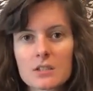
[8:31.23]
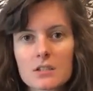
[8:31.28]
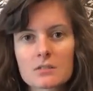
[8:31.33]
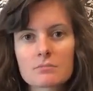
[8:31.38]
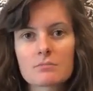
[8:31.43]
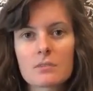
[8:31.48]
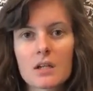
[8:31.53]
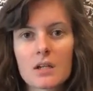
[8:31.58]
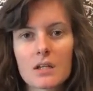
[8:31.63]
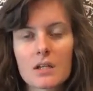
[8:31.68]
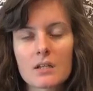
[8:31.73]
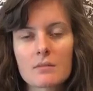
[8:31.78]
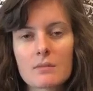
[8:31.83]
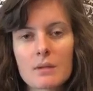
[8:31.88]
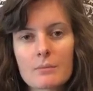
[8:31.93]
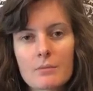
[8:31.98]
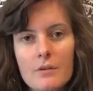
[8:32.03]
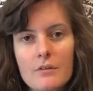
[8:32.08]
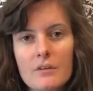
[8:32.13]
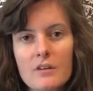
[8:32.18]
because
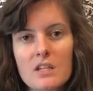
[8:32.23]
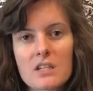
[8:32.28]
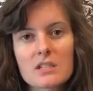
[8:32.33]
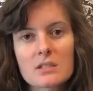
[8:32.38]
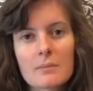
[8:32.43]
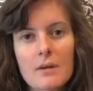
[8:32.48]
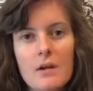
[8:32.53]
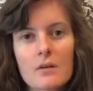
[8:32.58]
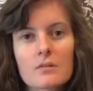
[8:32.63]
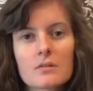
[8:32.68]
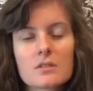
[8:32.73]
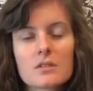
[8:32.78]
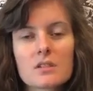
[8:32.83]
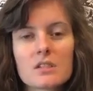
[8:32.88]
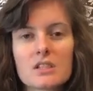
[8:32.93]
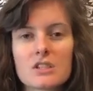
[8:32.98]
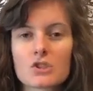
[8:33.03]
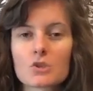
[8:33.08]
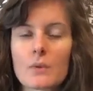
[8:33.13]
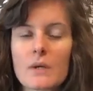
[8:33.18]
my brother,
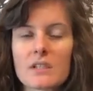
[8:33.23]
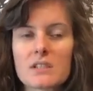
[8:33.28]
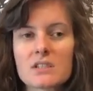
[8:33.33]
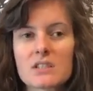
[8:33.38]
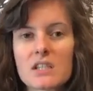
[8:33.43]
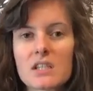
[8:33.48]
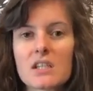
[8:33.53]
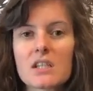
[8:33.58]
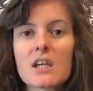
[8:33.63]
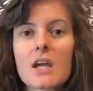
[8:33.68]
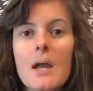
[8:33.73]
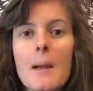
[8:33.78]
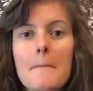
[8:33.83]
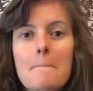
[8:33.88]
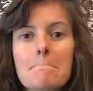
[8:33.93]
he's 20,